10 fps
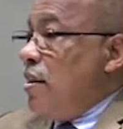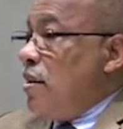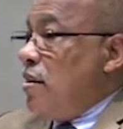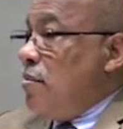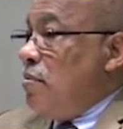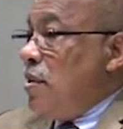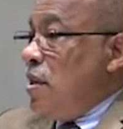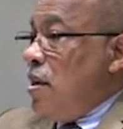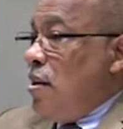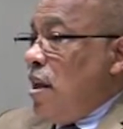anthem.
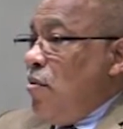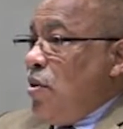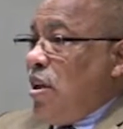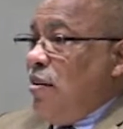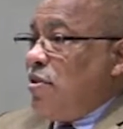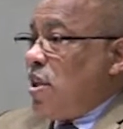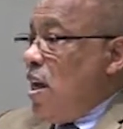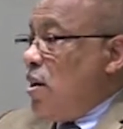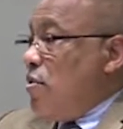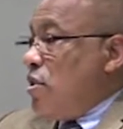They would give
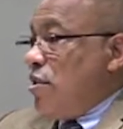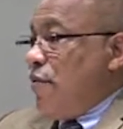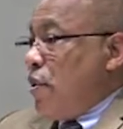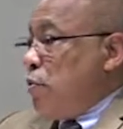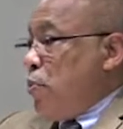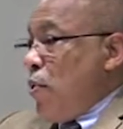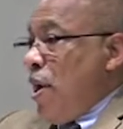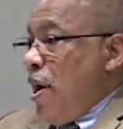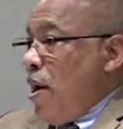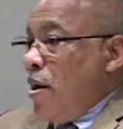St. Christopher's
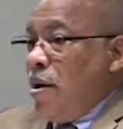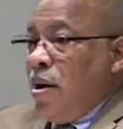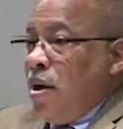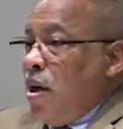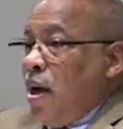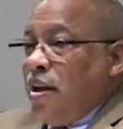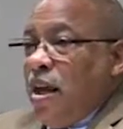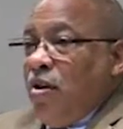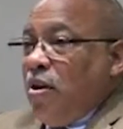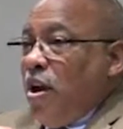Prayer
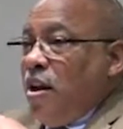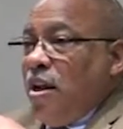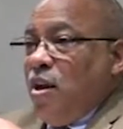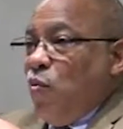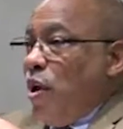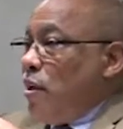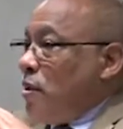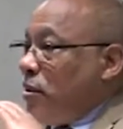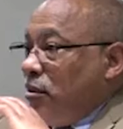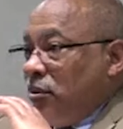and, they, and then it
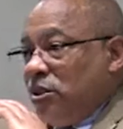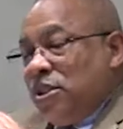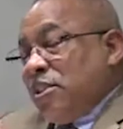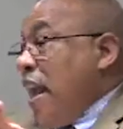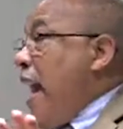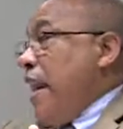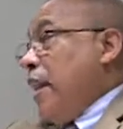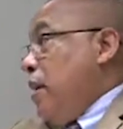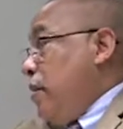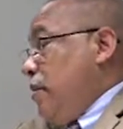went
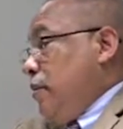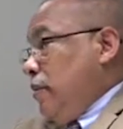static.